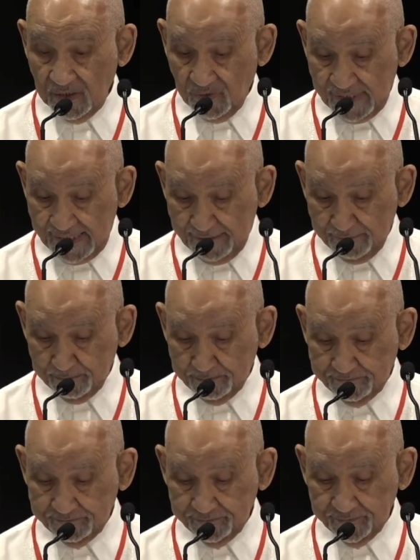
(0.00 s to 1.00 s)
Okay?
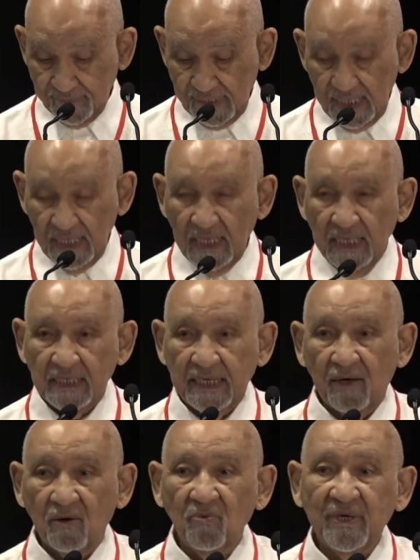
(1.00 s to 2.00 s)

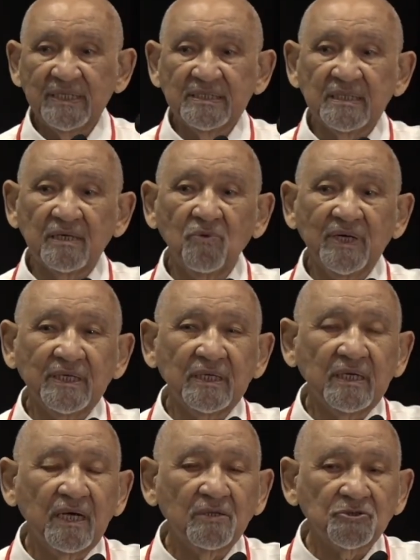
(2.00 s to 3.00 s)
Now,
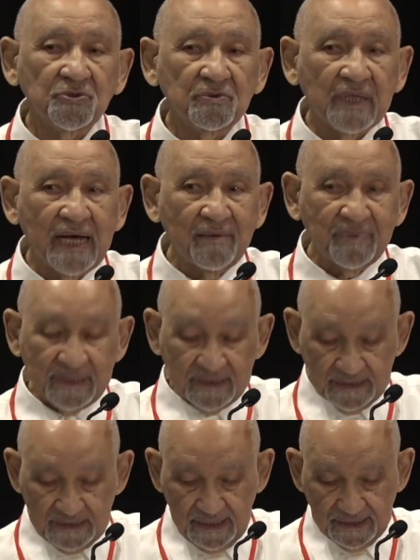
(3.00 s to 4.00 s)
what cultural
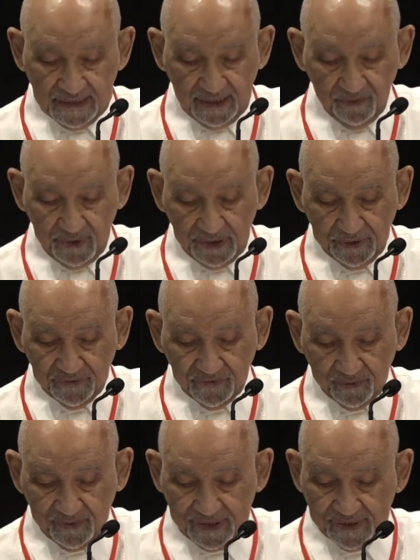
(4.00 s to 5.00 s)
competence things can we learn
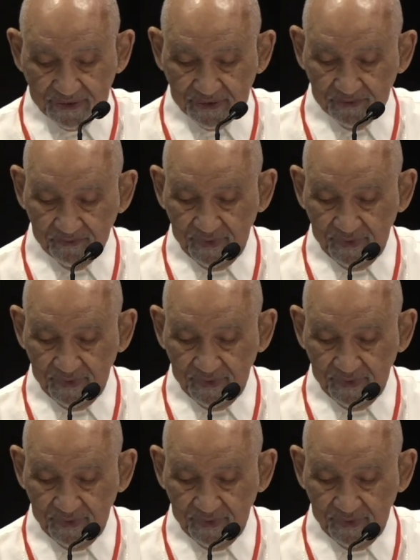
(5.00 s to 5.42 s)
from this?